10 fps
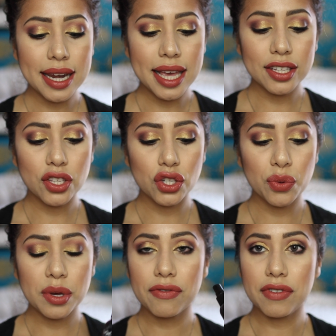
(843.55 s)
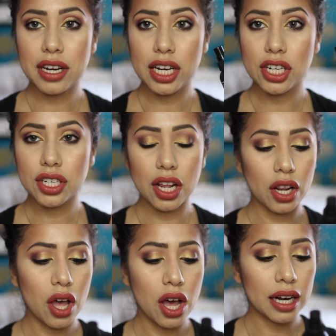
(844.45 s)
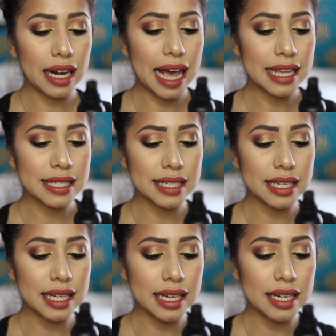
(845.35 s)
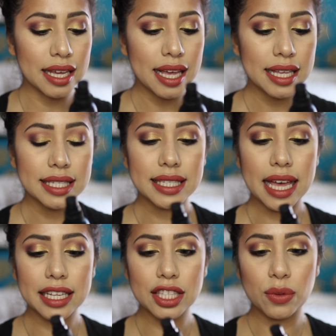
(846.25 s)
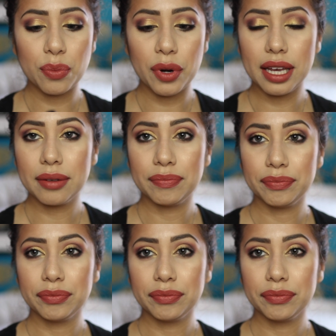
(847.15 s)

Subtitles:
NYX Dewy Finish Long Lasting Setting Spray.